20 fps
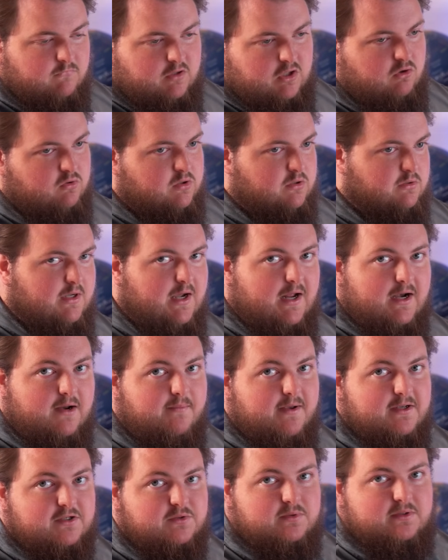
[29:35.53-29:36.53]
you can kind
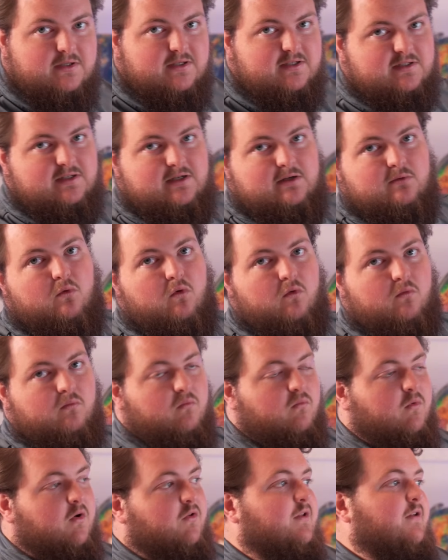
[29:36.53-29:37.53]
of mess with this and it won't
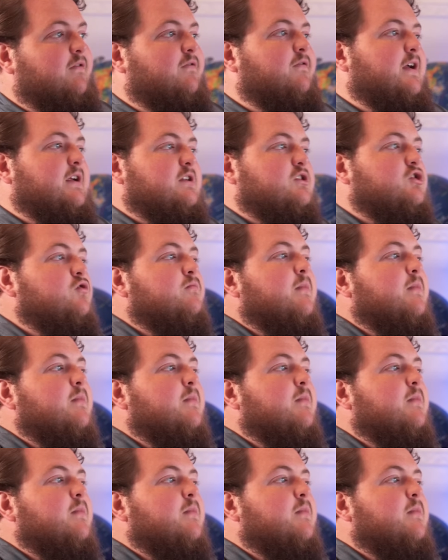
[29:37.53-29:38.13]
really affect too